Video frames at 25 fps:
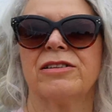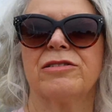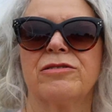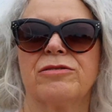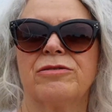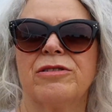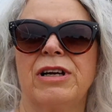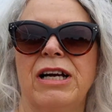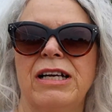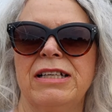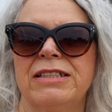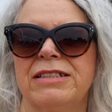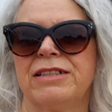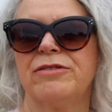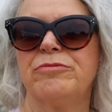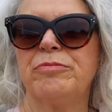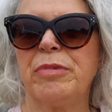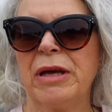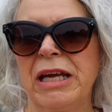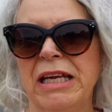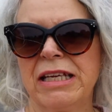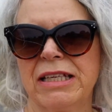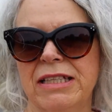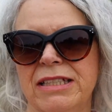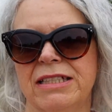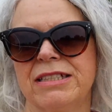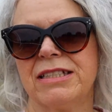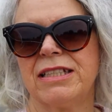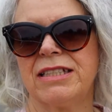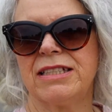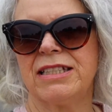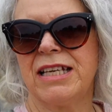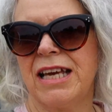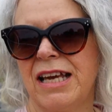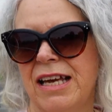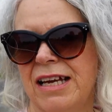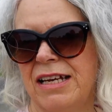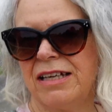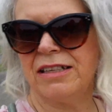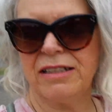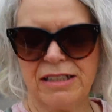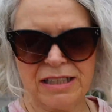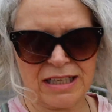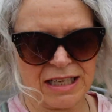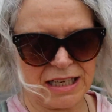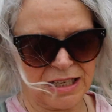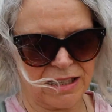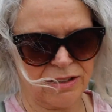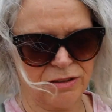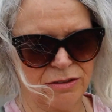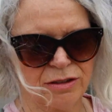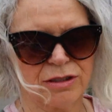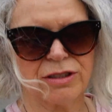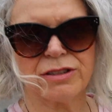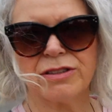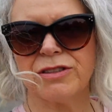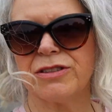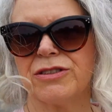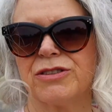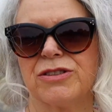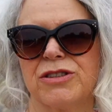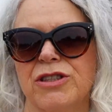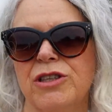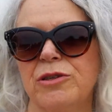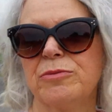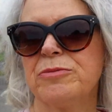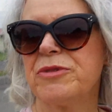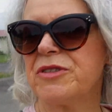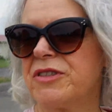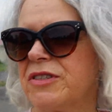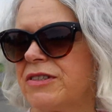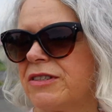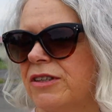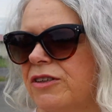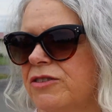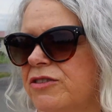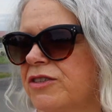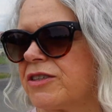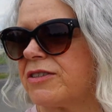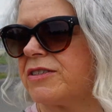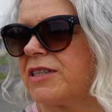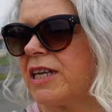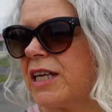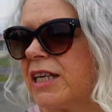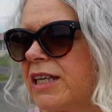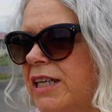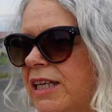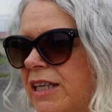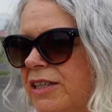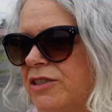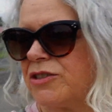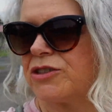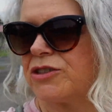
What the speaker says: Right, I've been into town and had a look at the shops. There's lots of second-hand